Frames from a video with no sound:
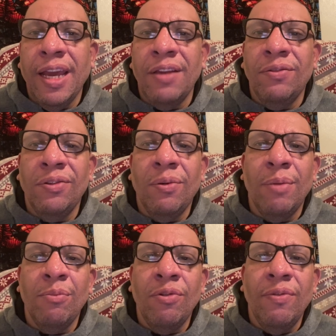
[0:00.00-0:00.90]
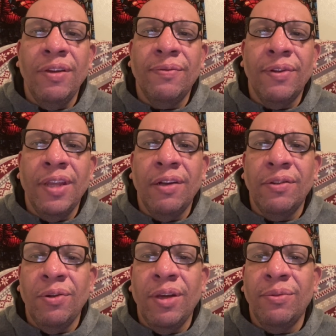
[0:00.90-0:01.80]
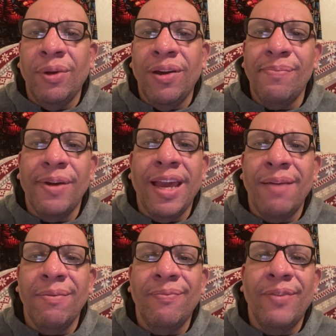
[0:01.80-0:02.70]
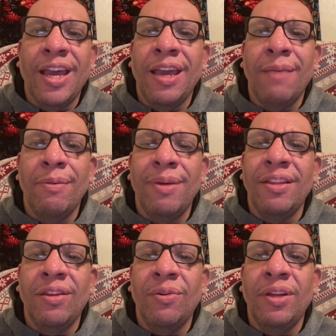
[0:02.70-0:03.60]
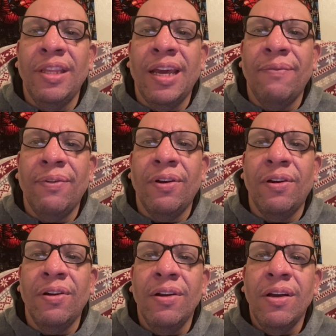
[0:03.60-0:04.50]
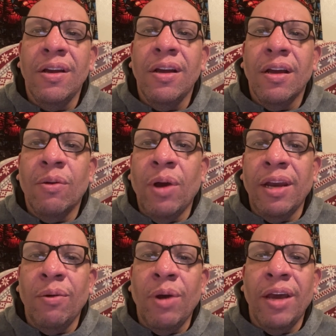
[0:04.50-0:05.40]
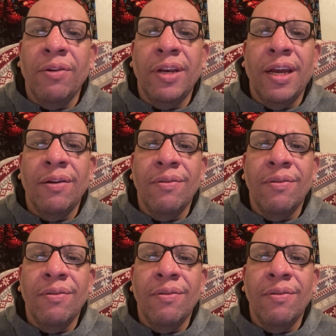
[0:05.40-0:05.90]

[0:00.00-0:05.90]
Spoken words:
I used to rent movies from there too as well. But I haven't been doing that for quite a while now.